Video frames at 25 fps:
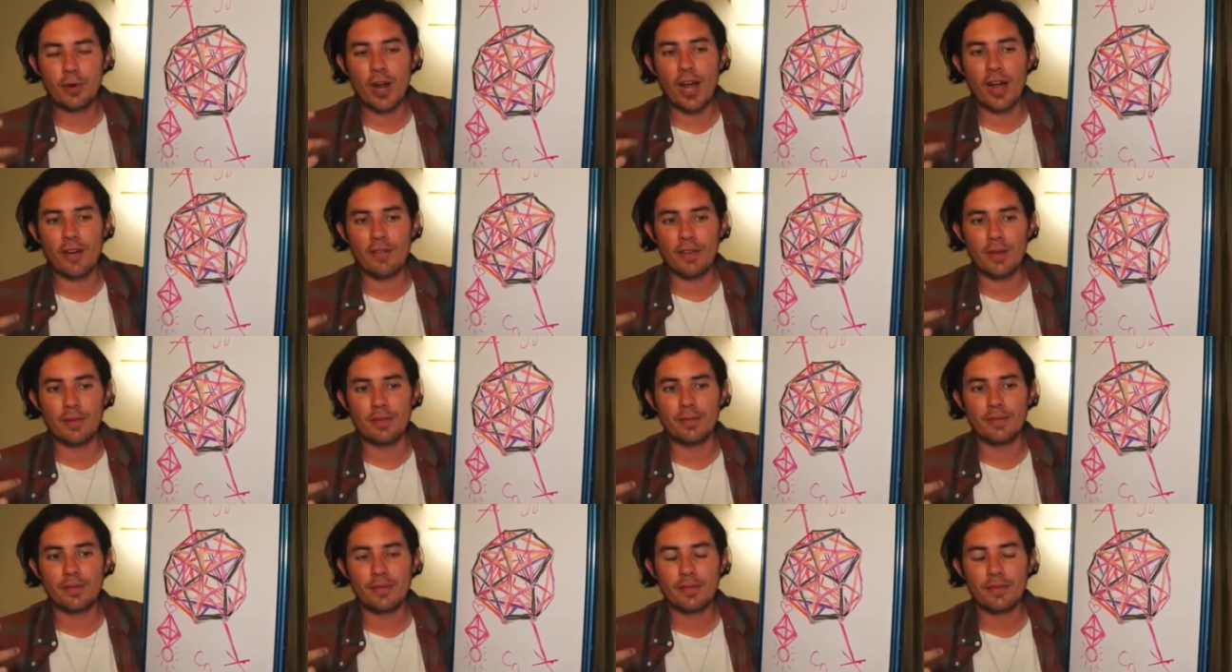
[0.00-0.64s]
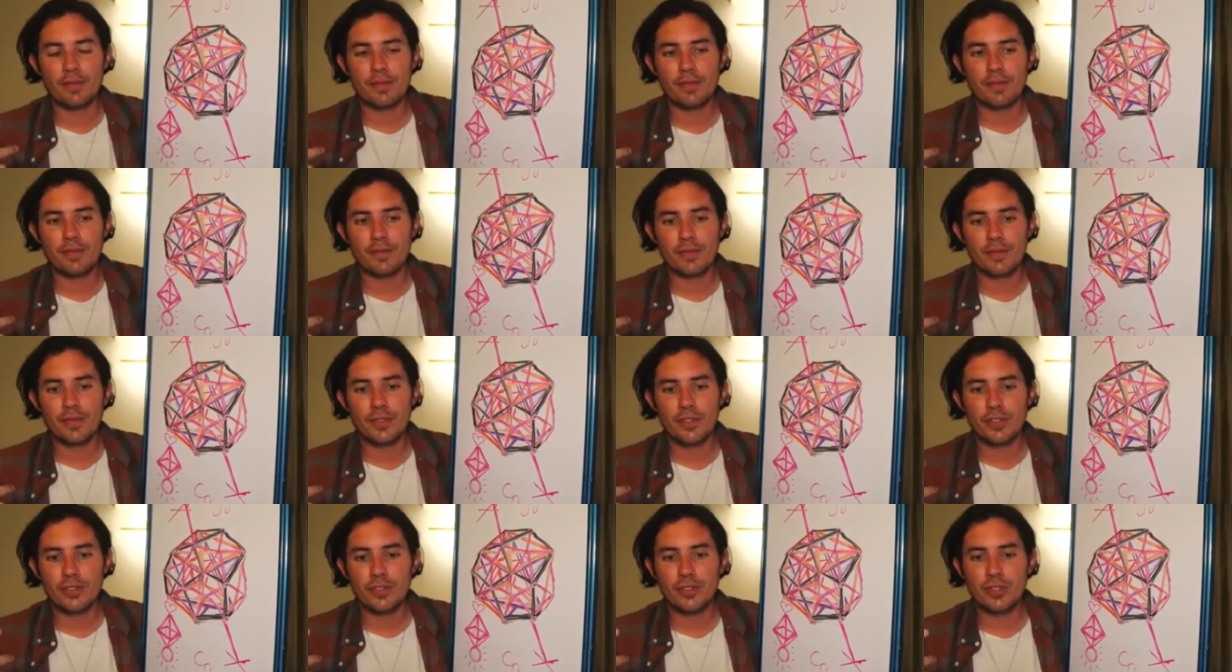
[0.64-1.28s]
problem
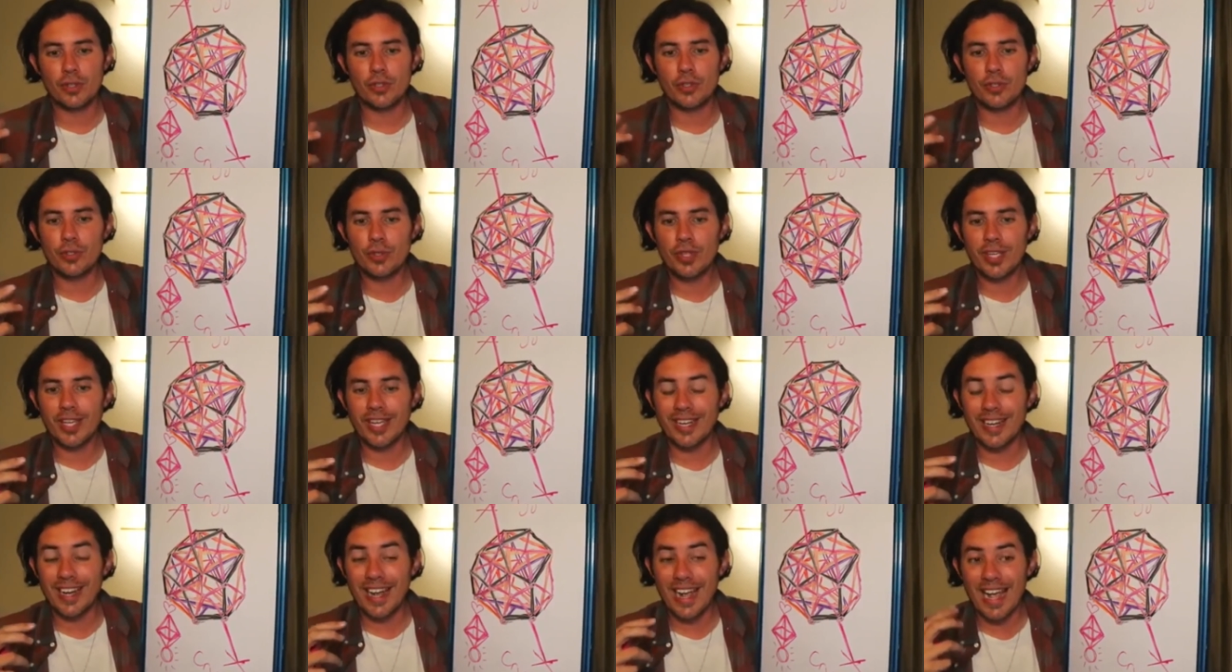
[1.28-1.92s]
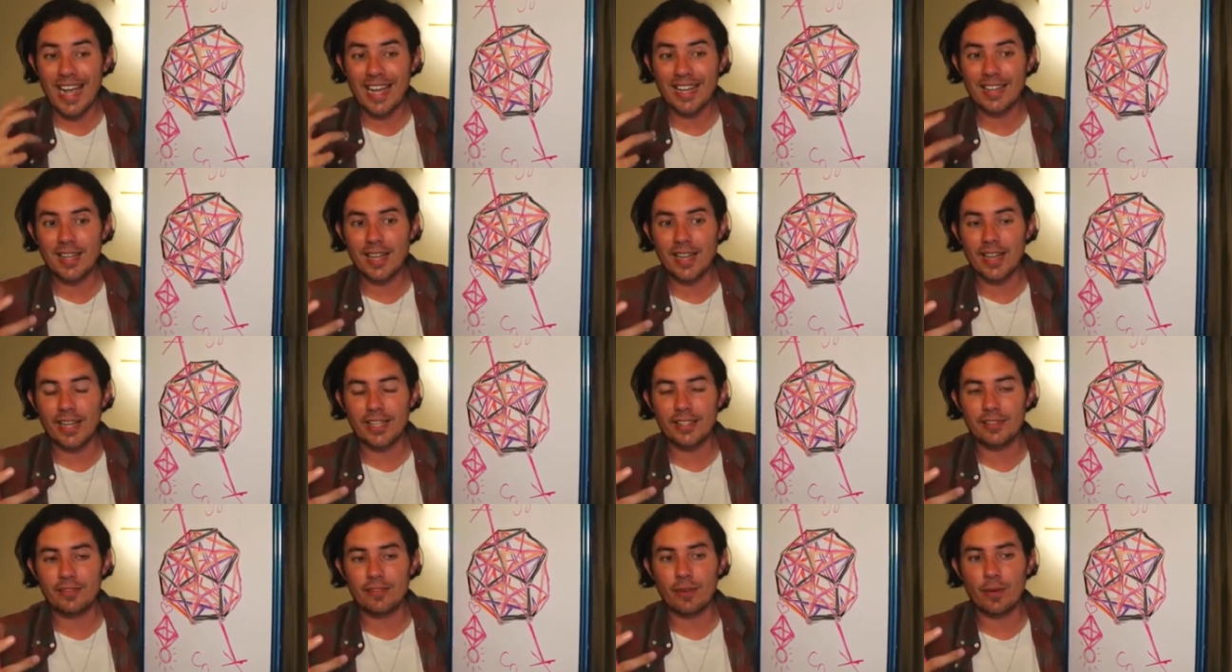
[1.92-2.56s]
so you can
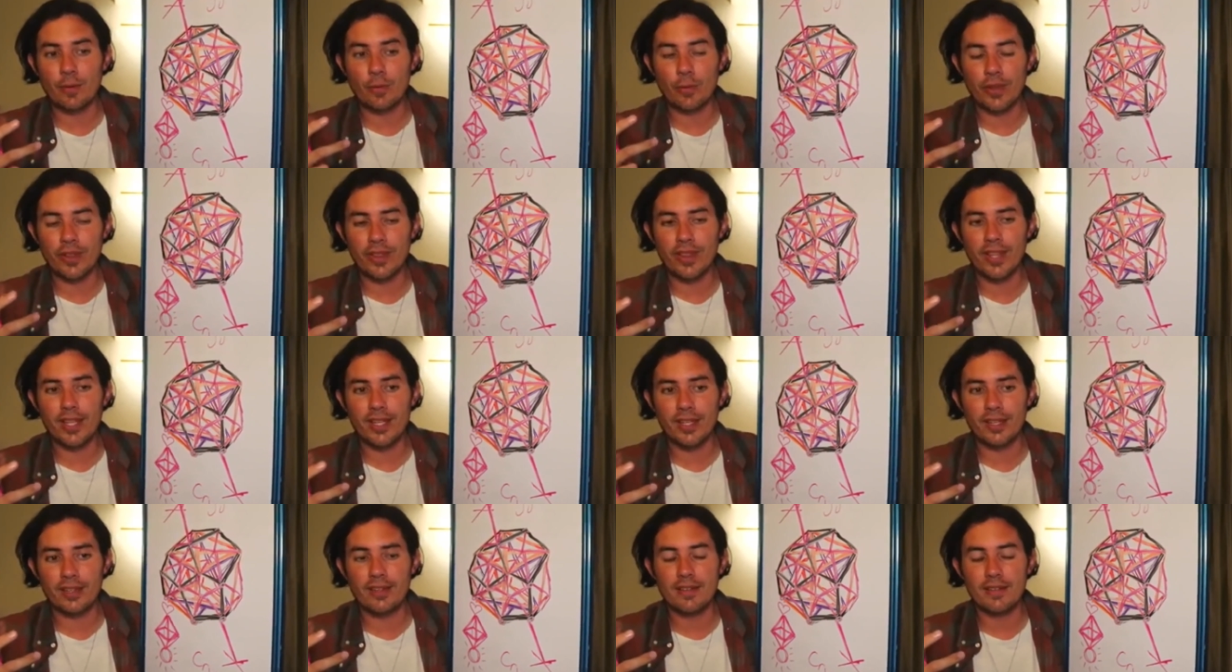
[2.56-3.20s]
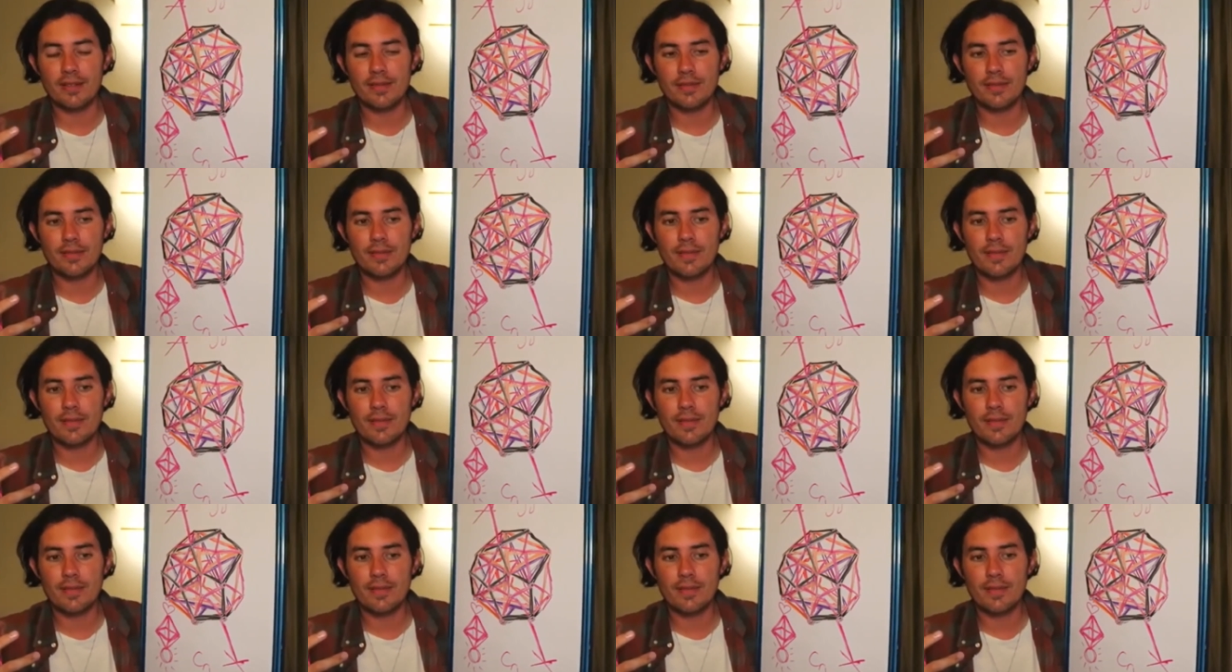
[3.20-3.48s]
handle it from within